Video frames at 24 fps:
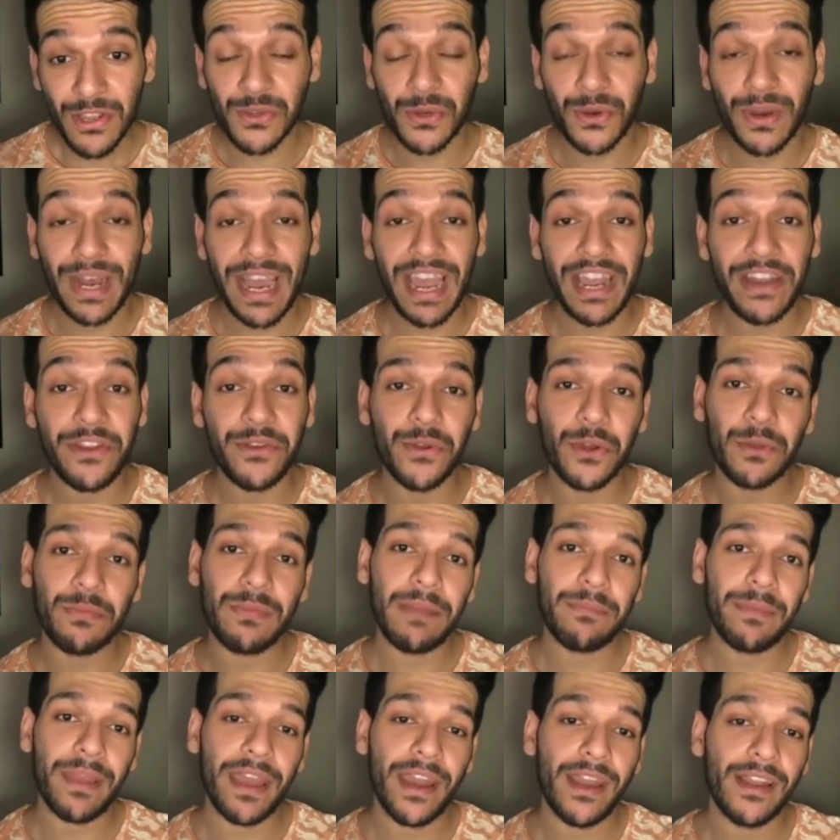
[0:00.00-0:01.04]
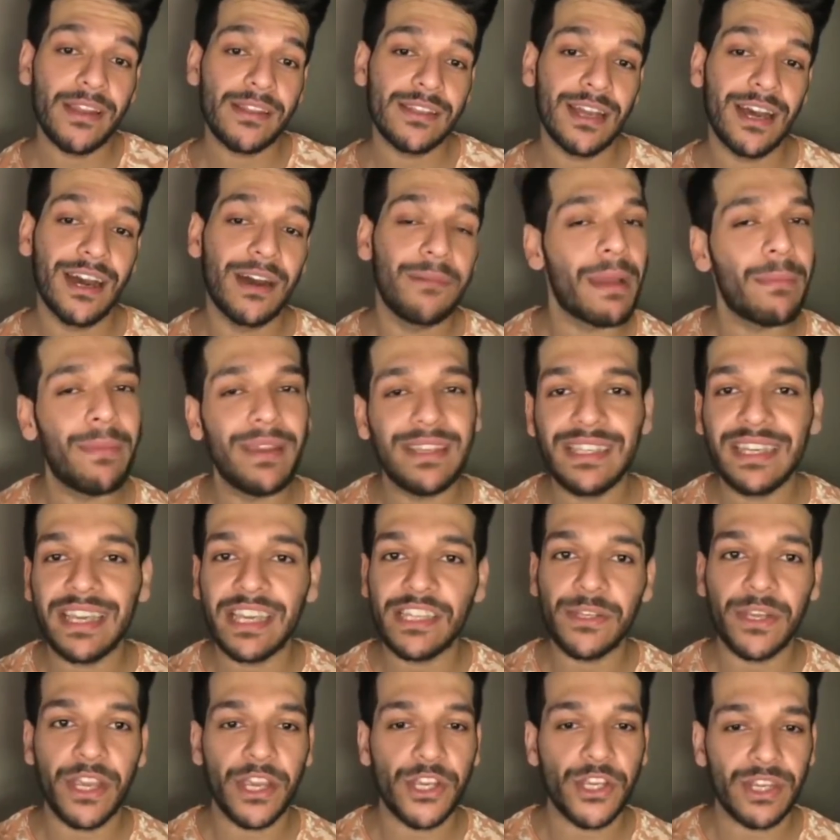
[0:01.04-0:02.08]
So I took my parents, my
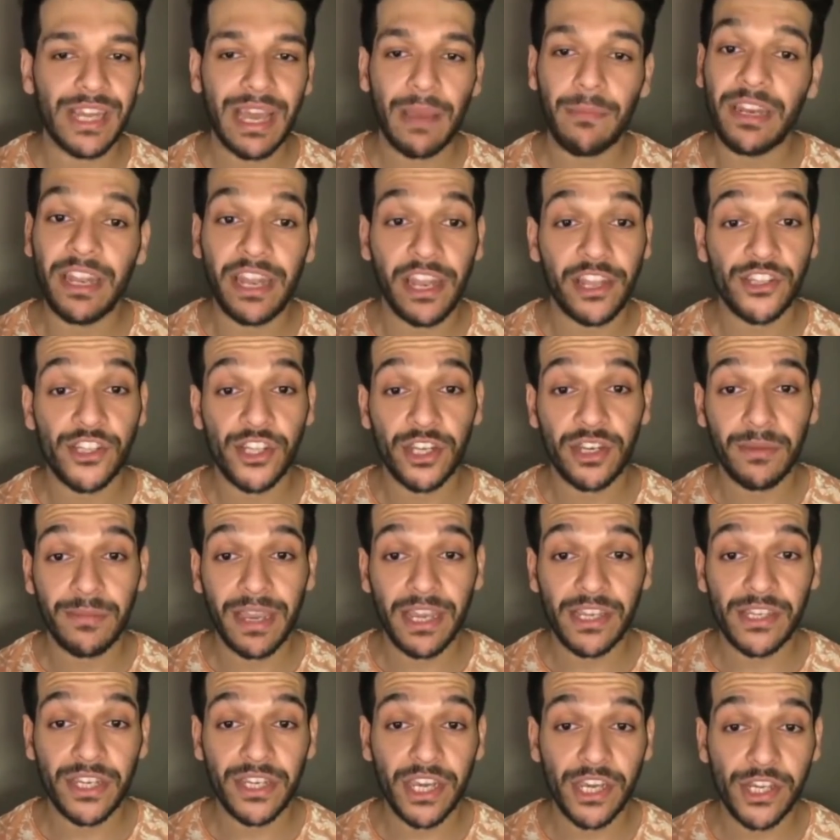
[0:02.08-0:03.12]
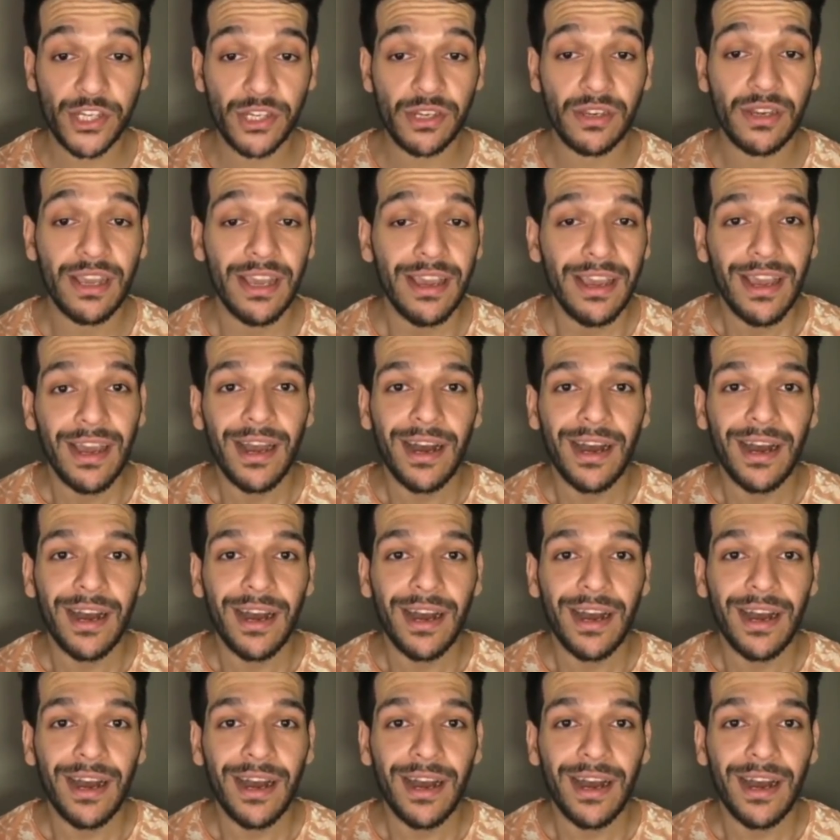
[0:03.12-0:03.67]
basic education, I'm an engineer by education.